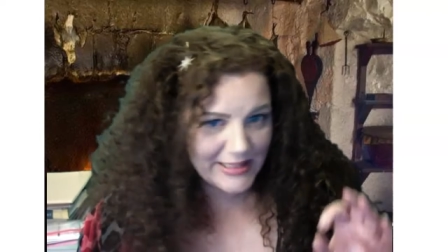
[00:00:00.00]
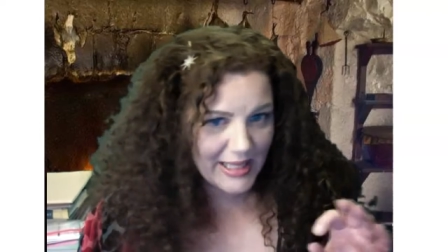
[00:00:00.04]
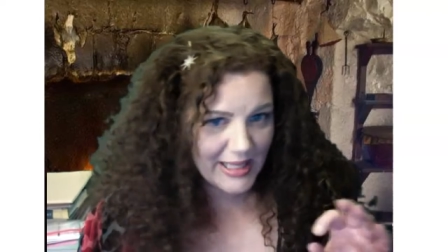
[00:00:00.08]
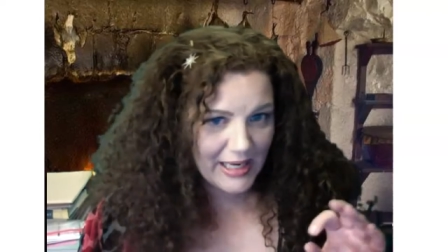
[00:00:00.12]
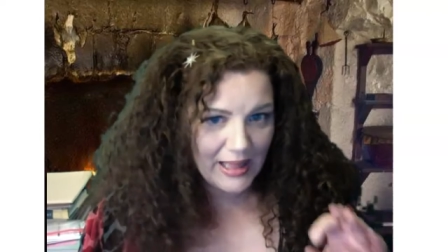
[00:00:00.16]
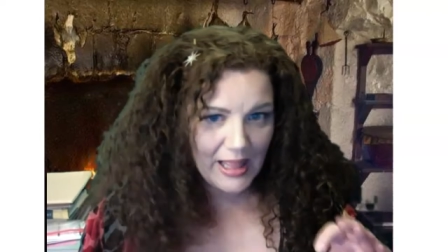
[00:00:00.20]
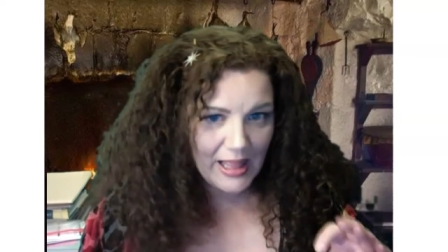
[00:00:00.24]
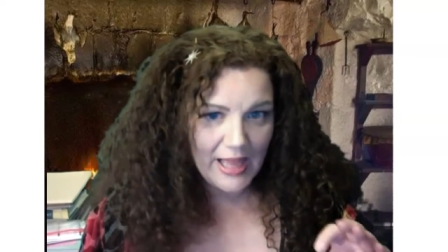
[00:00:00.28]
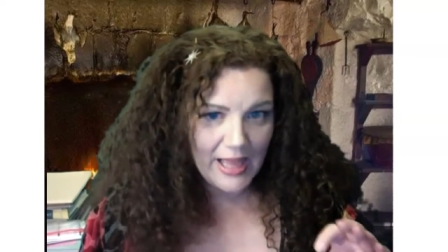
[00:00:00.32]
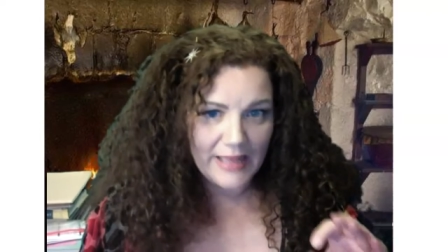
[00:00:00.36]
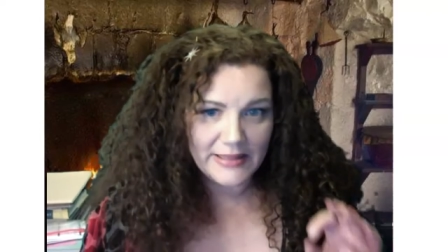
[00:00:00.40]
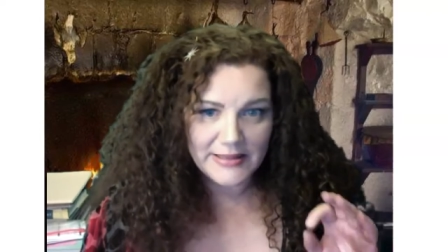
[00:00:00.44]
a
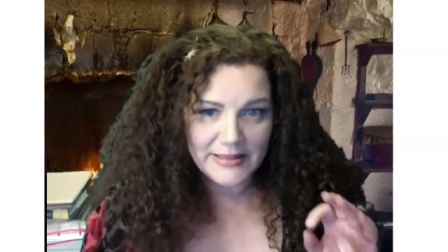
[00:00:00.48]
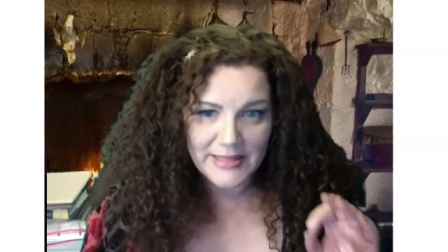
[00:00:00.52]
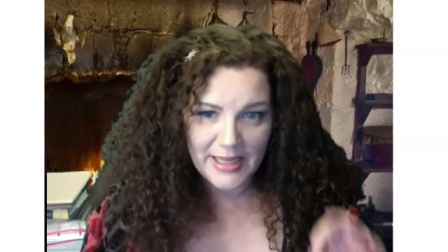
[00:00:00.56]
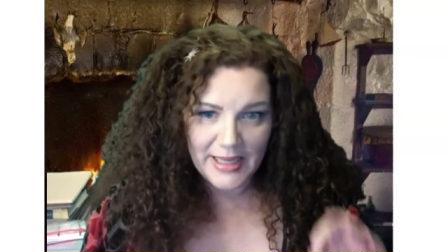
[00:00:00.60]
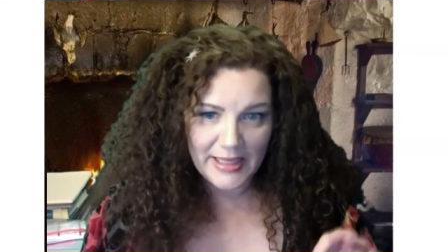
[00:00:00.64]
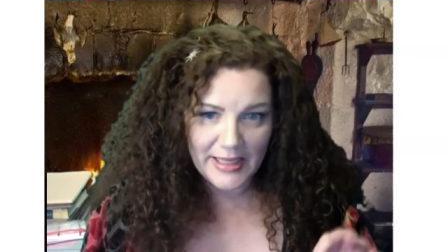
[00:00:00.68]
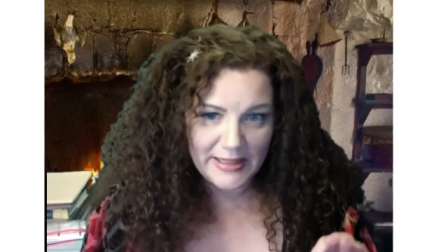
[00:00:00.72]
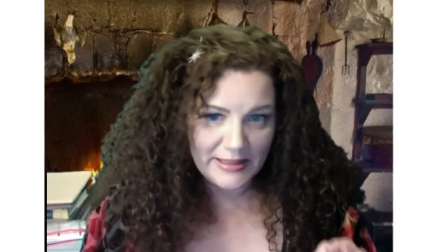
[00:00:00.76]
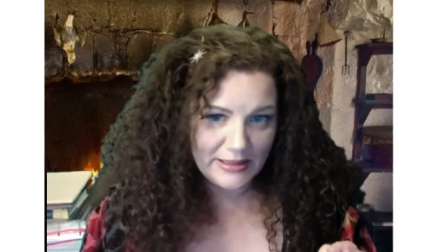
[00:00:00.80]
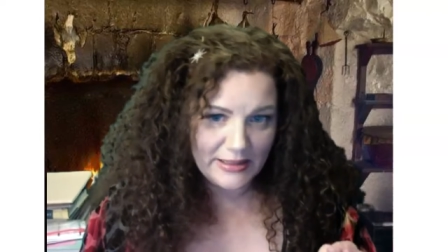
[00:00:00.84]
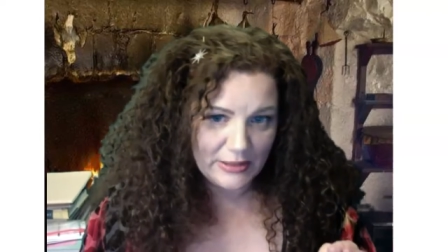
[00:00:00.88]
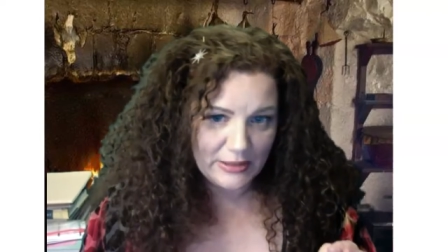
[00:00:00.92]
lot,
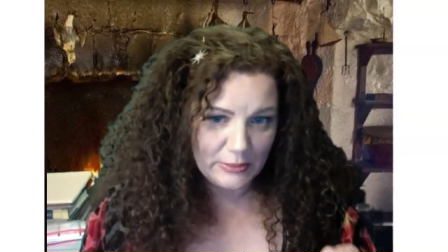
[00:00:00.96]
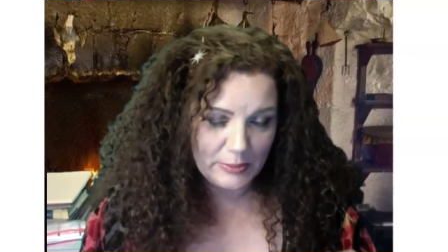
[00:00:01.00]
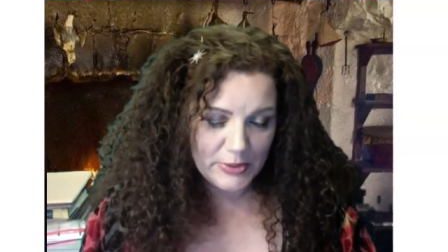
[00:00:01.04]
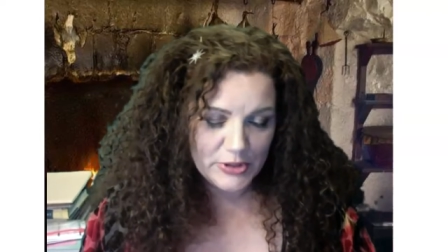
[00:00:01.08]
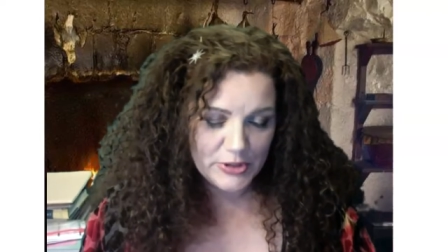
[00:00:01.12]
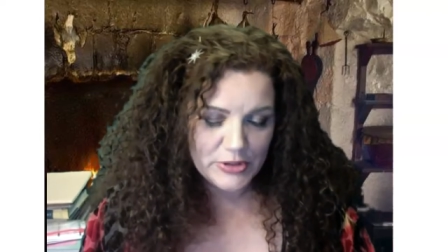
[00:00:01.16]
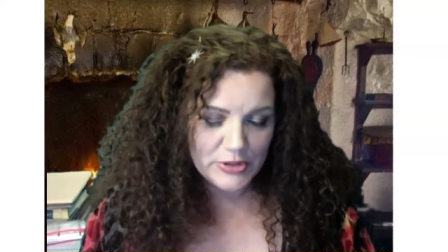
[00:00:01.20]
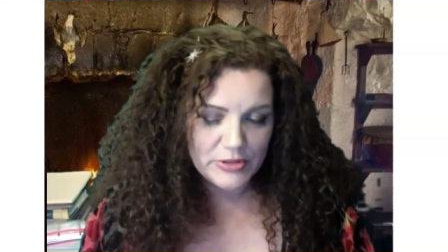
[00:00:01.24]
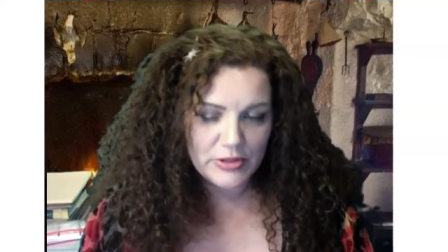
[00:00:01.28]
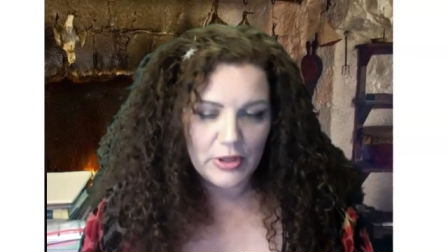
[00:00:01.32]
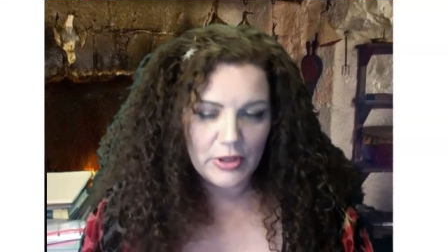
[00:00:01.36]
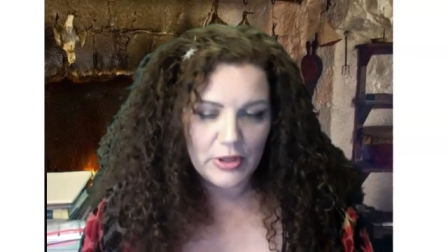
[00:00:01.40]
tiny little pinch of
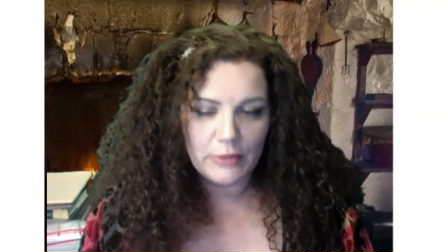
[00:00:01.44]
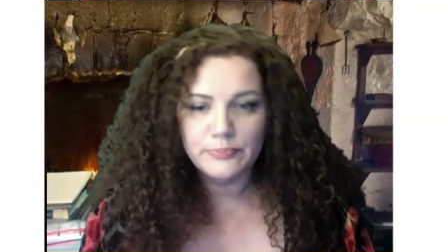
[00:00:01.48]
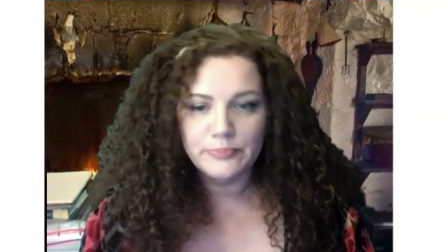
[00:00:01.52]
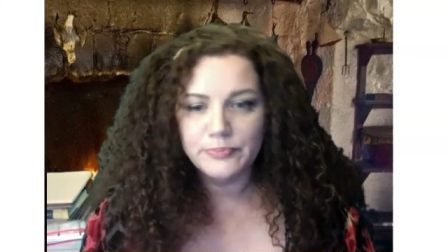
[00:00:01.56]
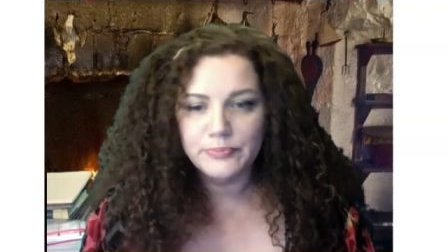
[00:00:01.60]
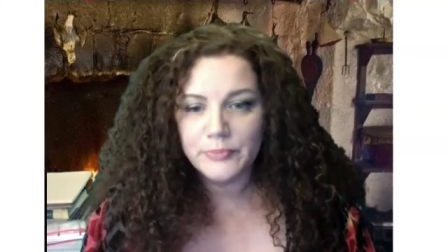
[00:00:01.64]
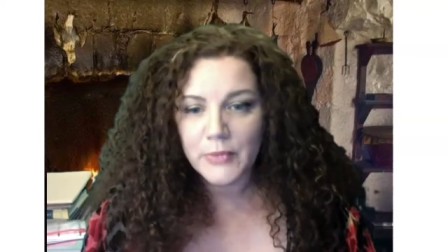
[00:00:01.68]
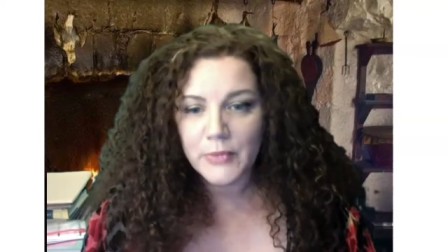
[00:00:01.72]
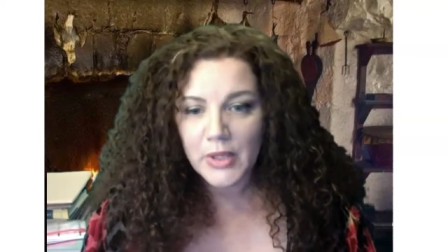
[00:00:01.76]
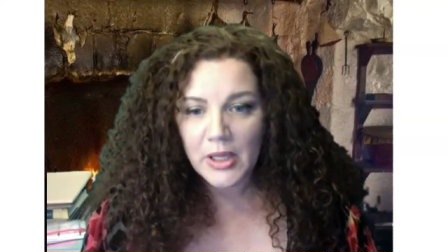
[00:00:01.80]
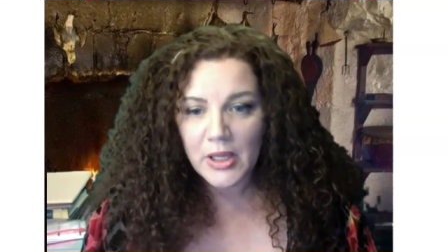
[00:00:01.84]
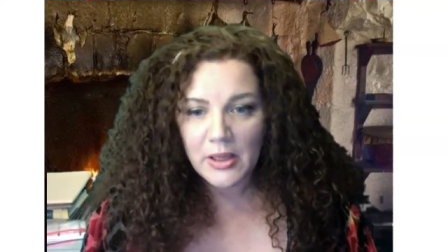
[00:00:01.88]
salt.
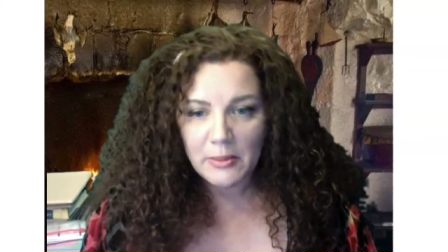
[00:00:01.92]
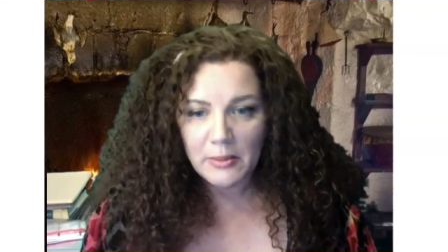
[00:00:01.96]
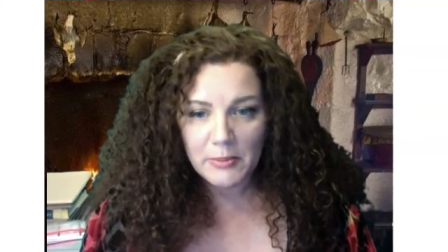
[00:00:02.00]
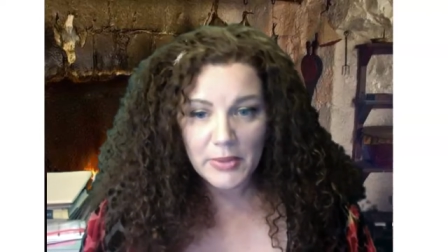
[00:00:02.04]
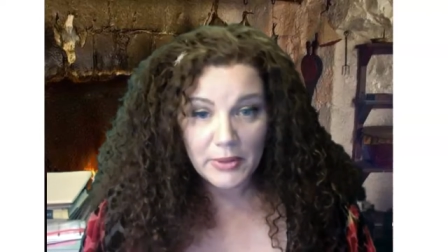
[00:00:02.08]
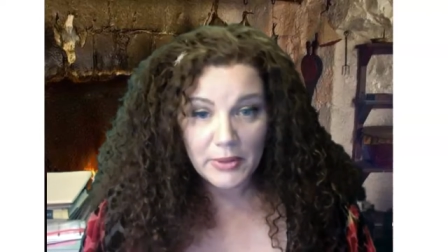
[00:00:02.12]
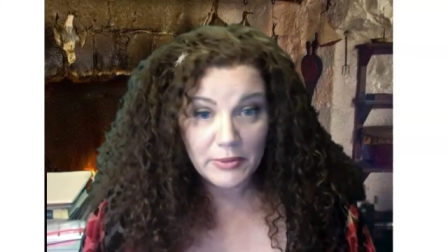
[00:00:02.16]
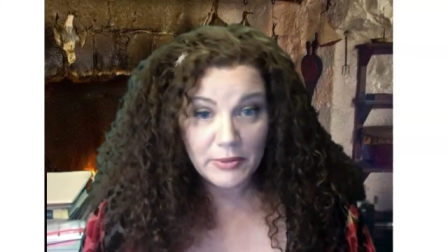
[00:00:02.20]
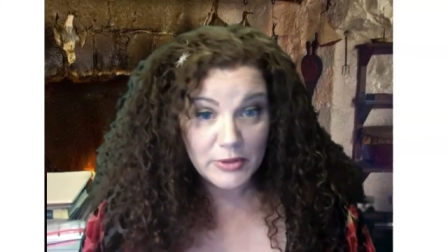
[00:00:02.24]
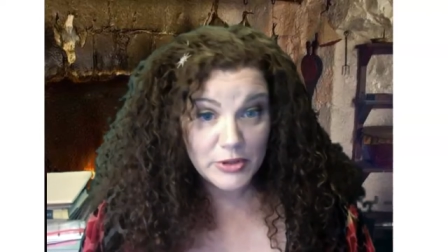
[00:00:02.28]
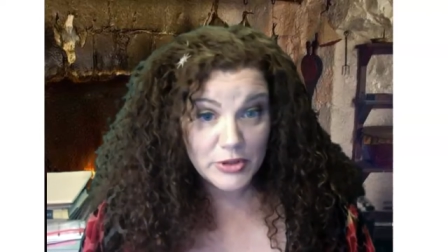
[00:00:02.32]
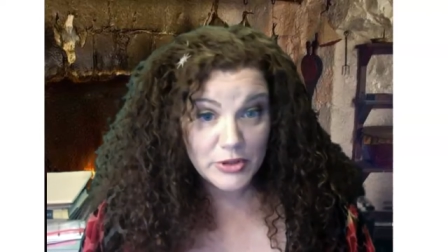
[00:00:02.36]
But I'm
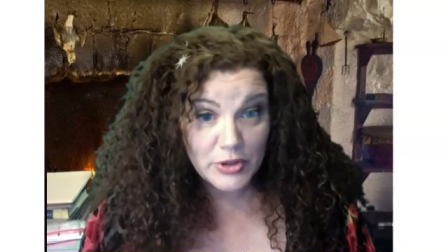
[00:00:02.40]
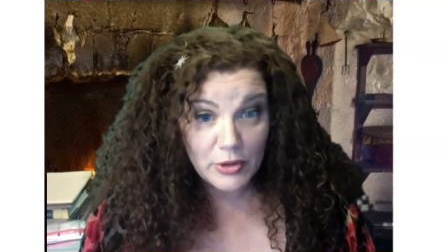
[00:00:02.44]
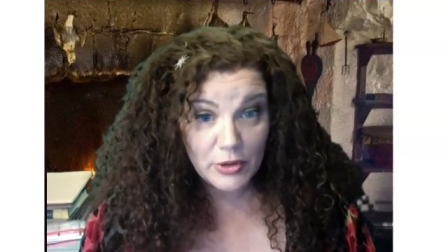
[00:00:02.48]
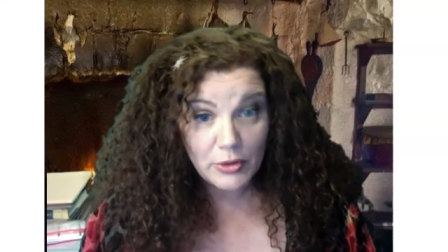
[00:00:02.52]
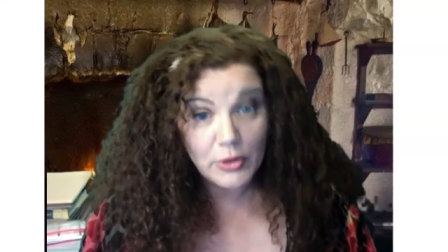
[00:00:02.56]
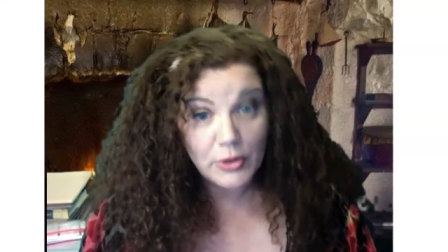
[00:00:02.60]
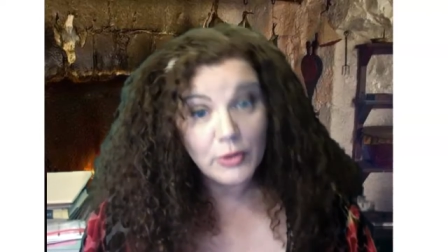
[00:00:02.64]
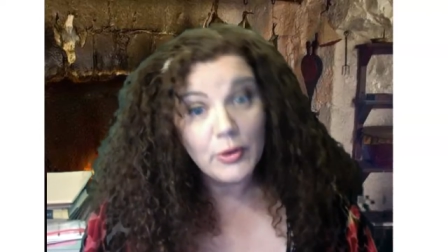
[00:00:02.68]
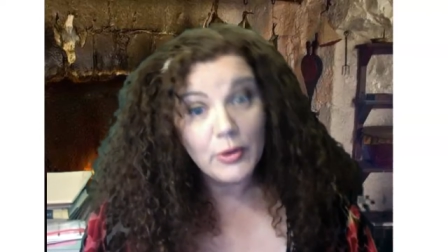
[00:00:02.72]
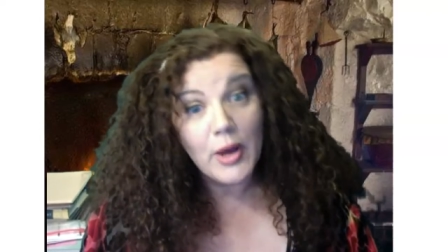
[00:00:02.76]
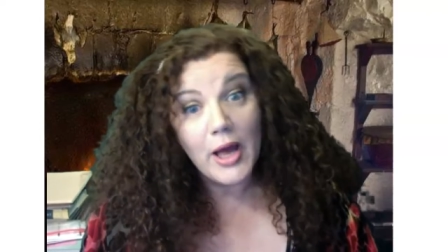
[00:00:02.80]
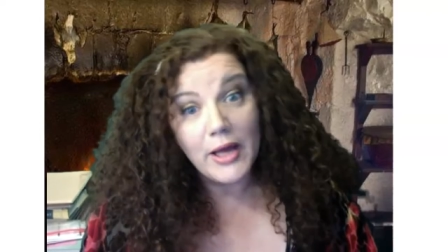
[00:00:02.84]
going to show
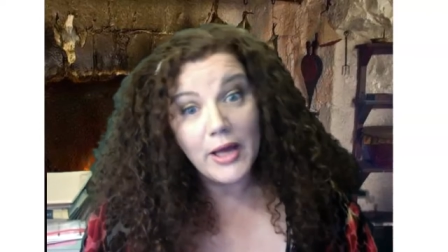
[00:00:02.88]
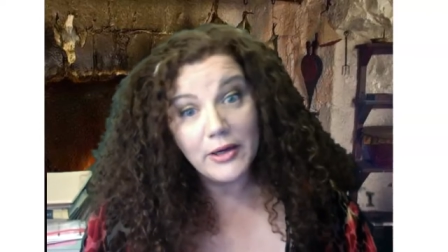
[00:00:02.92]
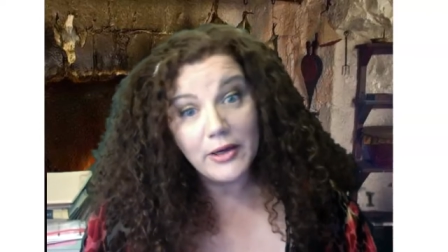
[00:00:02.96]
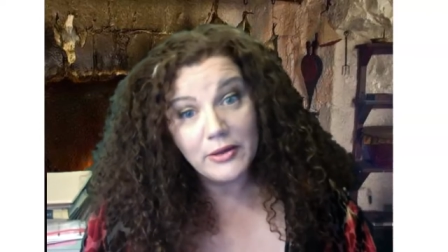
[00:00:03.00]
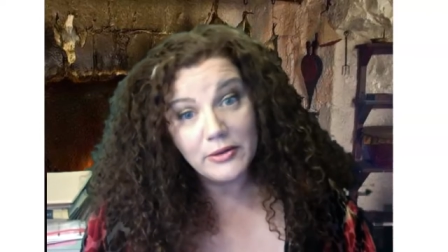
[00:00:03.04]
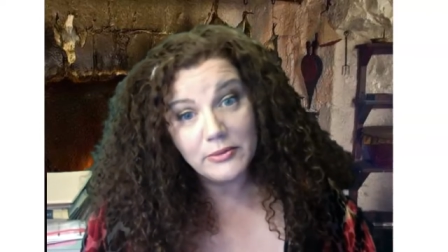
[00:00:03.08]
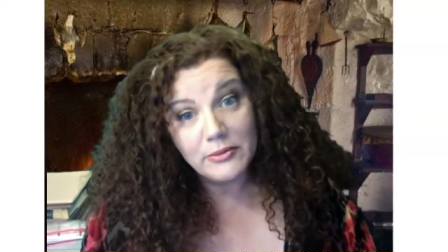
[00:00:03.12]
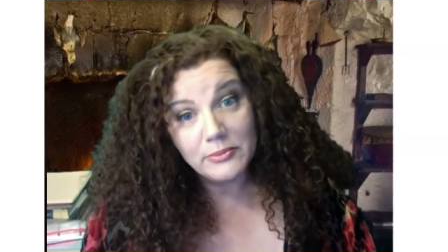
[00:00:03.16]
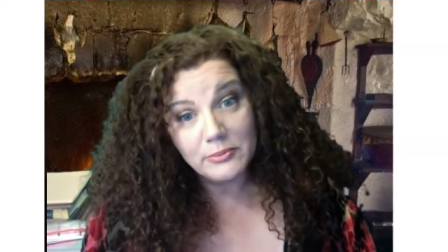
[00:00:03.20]
you how to